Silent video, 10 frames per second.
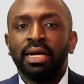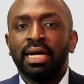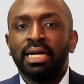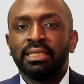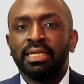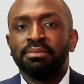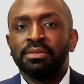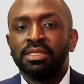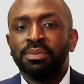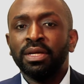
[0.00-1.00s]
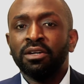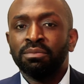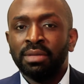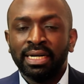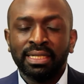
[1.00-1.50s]
And then speaking of
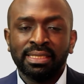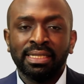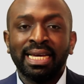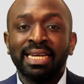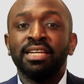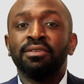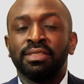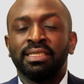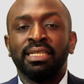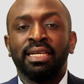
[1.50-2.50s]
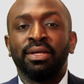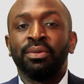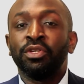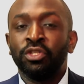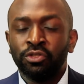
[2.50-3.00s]
marketing, at the end of the day,
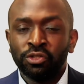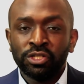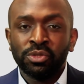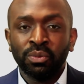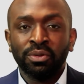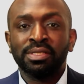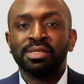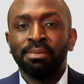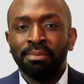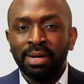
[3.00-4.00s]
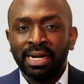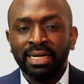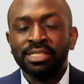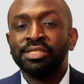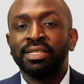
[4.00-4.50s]
you just want
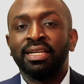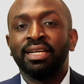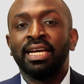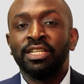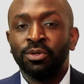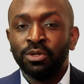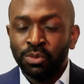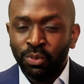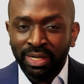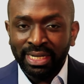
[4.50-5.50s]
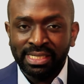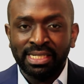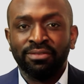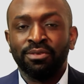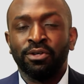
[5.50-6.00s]
market share and you want wallet
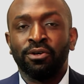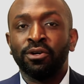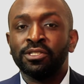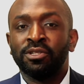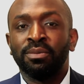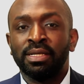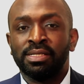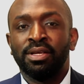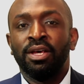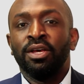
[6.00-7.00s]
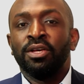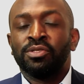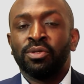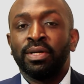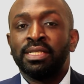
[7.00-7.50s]
share from your customers.
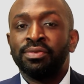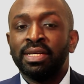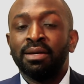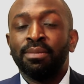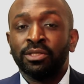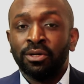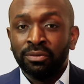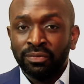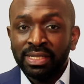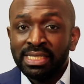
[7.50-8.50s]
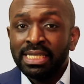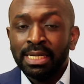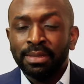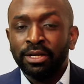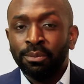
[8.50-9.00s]
So it's really about convincing
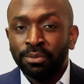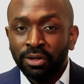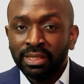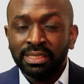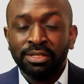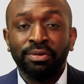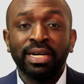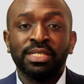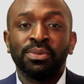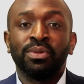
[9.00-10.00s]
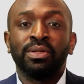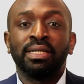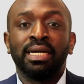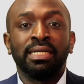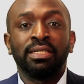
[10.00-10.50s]
them that your product is the right
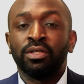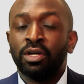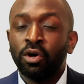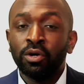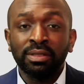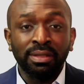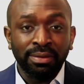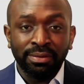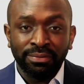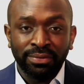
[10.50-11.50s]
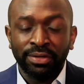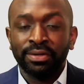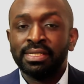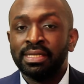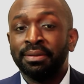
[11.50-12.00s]
one and on all the
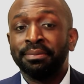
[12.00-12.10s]
various